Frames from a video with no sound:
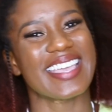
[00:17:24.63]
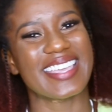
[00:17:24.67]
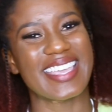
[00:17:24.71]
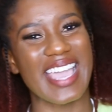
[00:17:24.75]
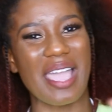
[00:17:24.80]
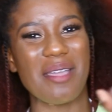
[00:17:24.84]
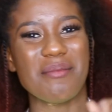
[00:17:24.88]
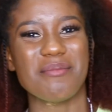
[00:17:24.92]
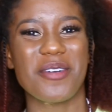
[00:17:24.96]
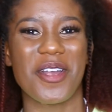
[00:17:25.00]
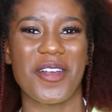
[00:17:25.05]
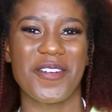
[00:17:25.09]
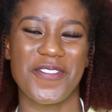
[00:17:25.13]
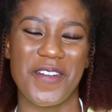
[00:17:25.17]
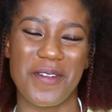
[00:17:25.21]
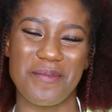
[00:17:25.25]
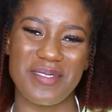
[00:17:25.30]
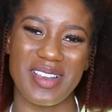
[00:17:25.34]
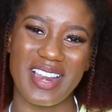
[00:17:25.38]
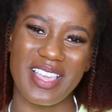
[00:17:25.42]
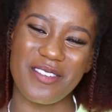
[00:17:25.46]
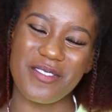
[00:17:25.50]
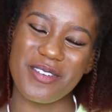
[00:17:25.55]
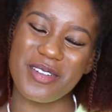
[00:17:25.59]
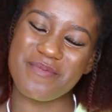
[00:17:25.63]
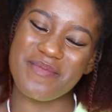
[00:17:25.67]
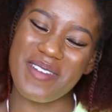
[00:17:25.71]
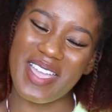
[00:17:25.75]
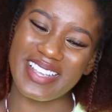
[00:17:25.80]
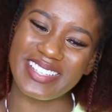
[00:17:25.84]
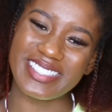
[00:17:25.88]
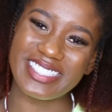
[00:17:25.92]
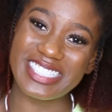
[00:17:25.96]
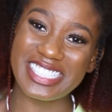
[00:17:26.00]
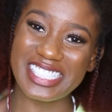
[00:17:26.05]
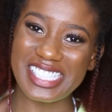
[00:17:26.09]
get more familiar with
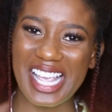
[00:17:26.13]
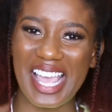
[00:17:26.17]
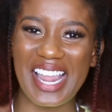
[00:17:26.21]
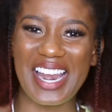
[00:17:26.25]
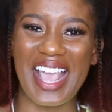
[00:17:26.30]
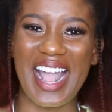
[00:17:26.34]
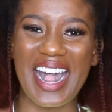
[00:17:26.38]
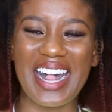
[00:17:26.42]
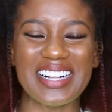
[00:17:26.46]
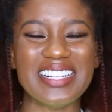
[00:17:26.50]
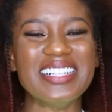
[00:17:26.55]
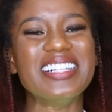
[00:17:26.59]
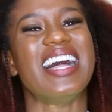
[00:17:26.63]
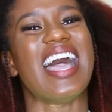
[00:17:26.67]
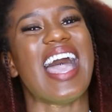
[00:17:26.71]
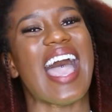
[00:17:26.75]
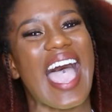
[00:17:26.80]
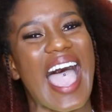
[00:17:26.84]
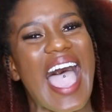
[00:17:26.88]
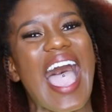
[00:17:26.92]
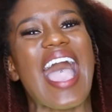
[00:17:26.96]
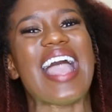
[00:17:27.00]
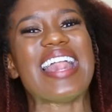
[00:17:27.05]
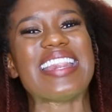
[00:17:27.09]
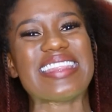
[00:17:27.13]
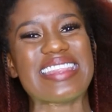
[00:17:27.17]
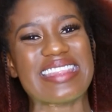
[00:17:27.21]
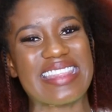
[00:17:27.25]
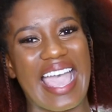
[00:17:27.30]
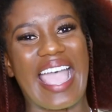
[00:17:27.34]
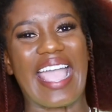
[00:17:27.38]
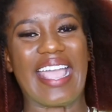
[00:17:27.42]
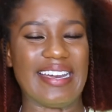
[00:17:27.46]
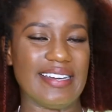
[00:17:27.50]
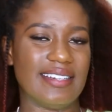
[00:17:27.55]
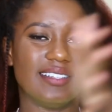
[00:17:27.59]
my channel, and
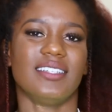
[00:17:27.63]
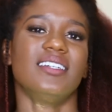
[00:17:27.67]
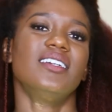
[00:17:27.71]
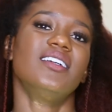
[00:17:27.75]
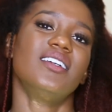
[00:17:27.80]
then